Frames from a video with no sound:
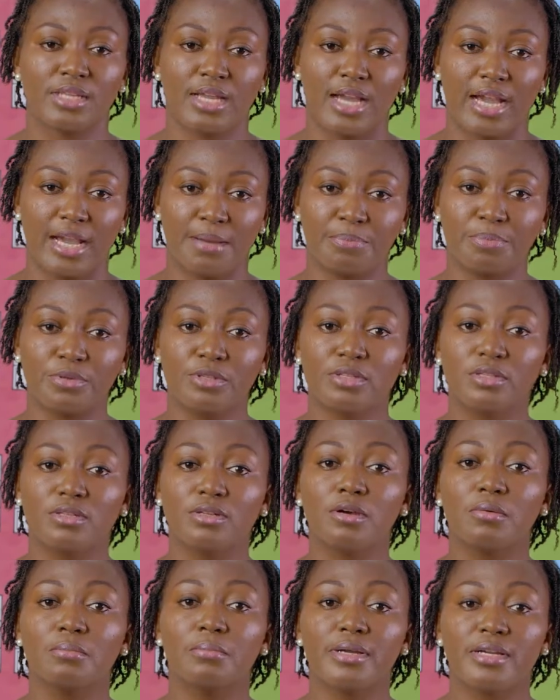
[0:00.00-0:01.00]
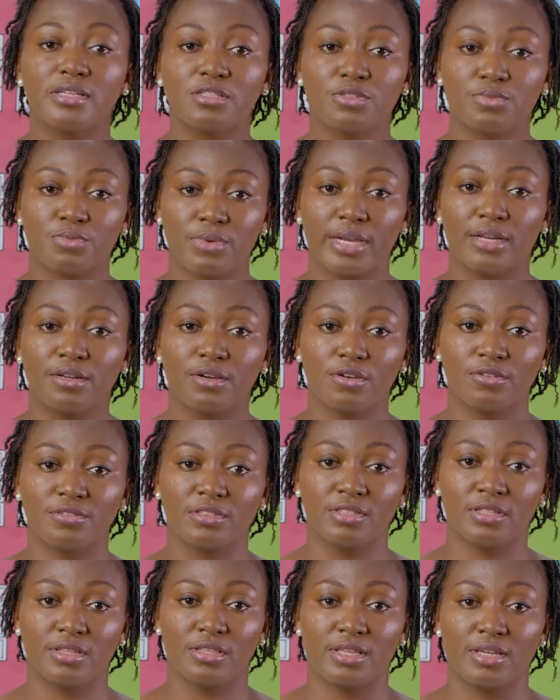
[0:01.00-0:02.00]
I put the numbers right
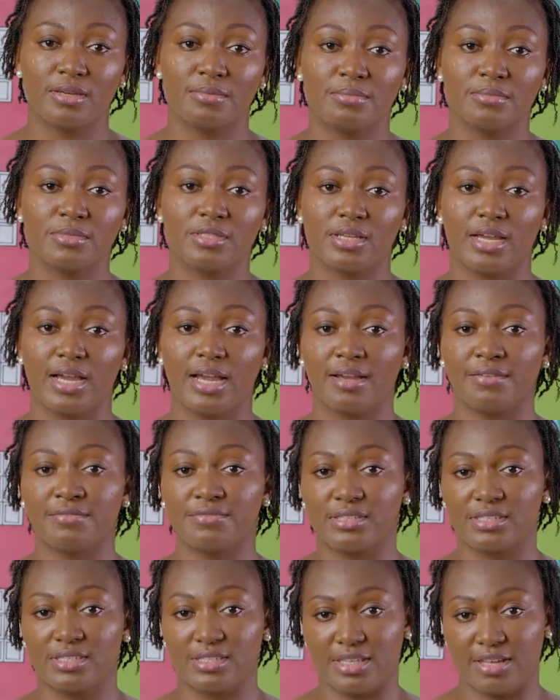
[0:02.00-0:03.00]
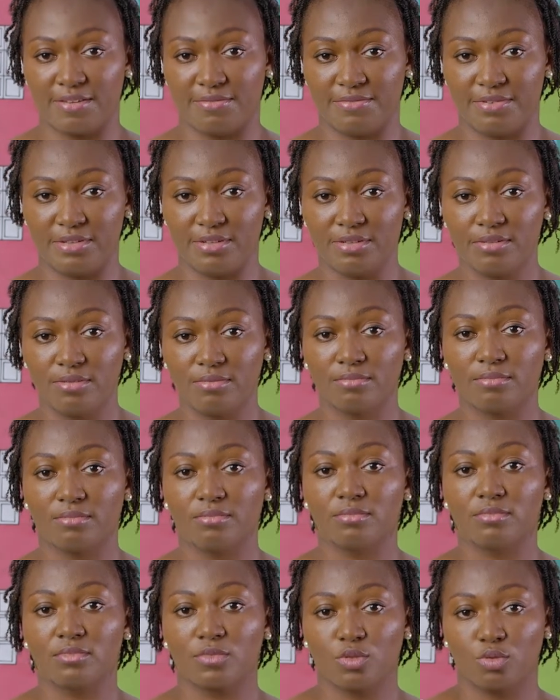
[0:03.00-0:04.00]
under them to have 7,
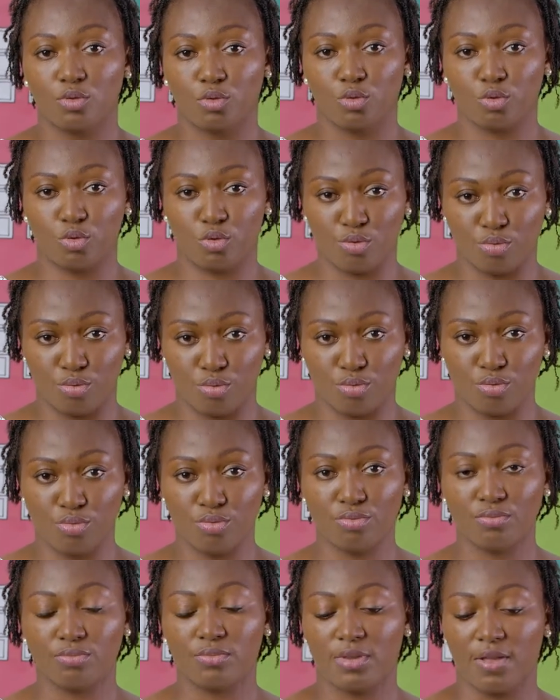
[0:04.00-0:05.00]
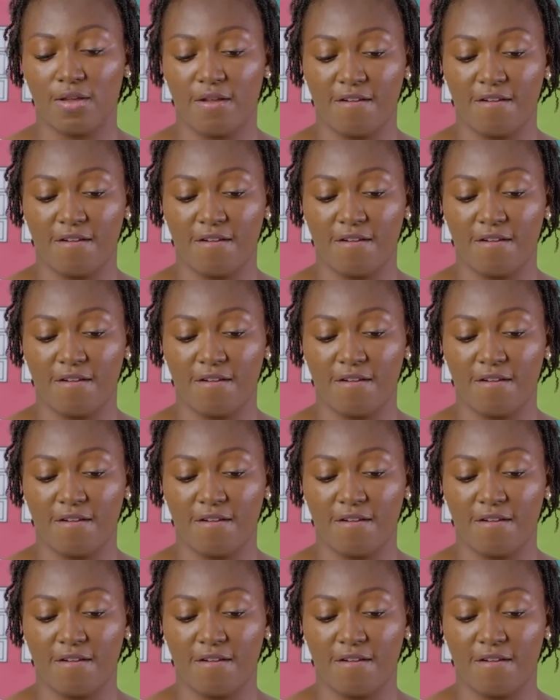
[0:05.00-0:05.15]
2,